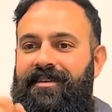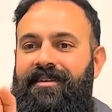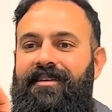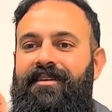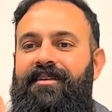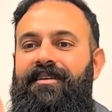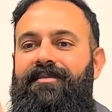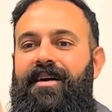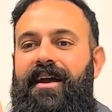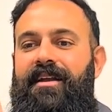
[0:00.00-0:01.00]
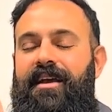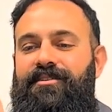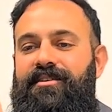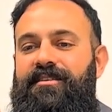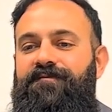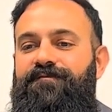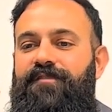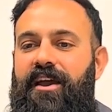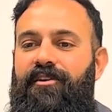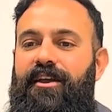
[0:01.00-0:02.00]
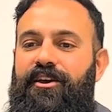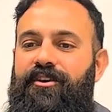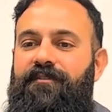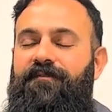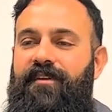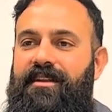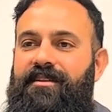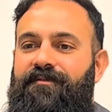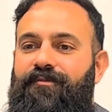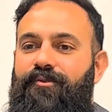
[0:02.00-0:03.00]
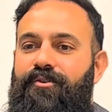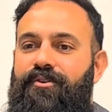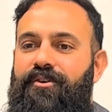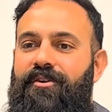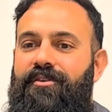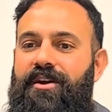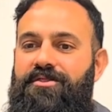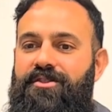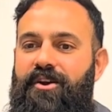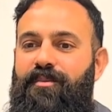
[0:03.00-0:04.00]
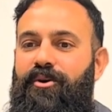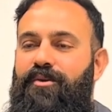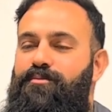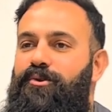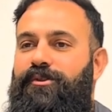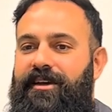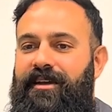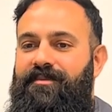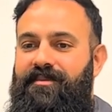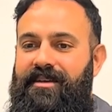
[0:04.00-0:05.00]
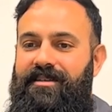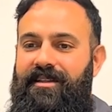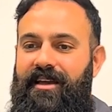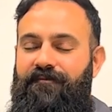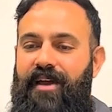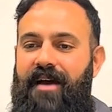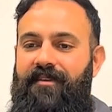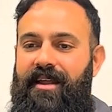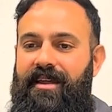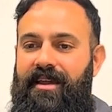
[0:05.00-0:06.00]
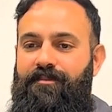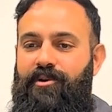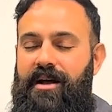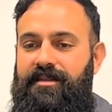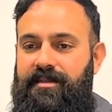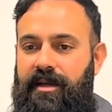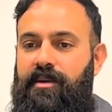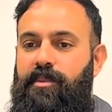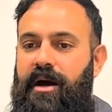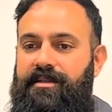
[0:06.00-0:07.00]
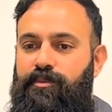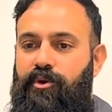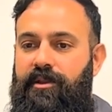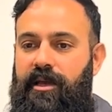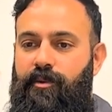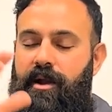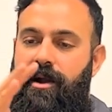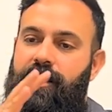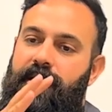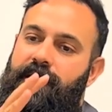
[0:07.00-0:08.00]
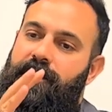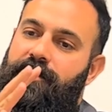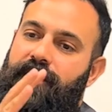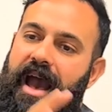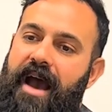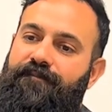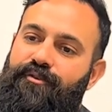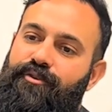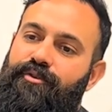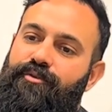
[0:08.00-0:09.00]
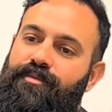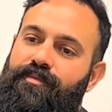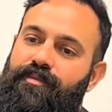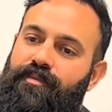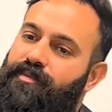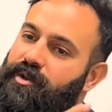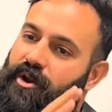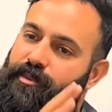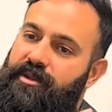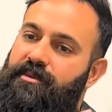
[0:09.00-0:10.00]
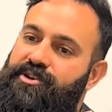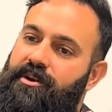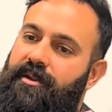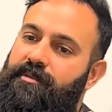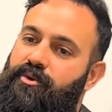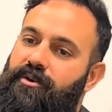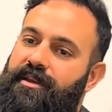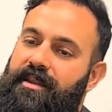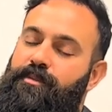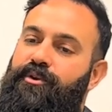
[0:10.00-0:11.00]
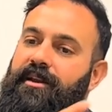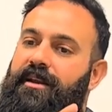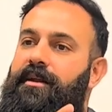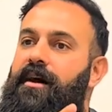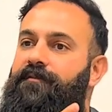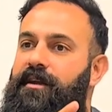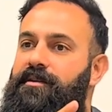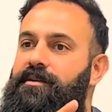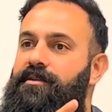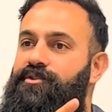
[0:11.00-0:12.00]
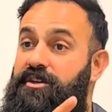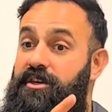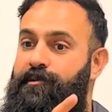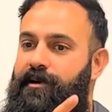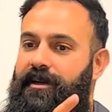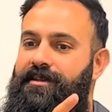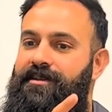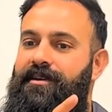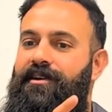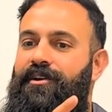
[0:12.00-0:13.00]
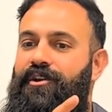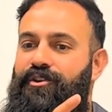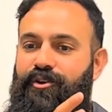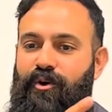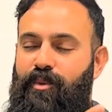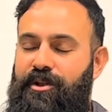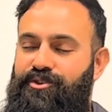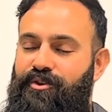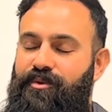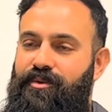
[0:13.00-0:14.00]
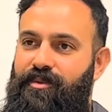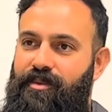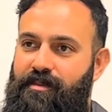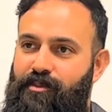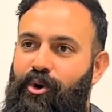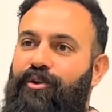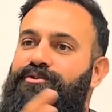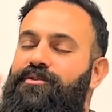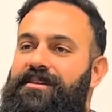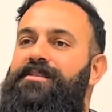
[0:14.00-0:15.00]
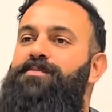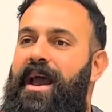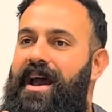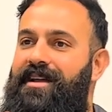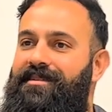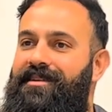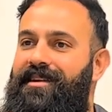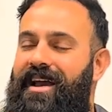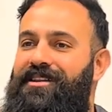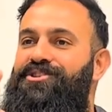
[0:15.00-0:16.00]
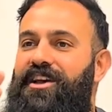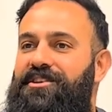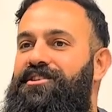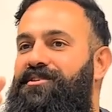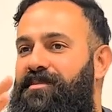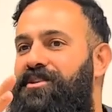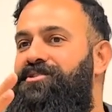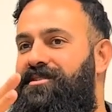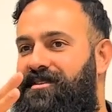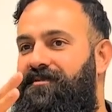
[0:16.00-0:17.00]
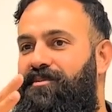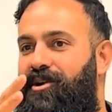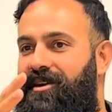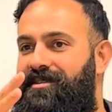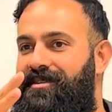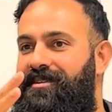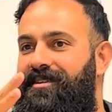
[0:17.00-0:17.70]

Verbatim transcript: Yeah. Right. So it's a very good fit for thermal molding. Basically, if you have any process like composite molding where you have to, you know, put the material in the mold and then put it in an oven to cure it, you don't want your mold to expand yeah. and change the dimensions of the part.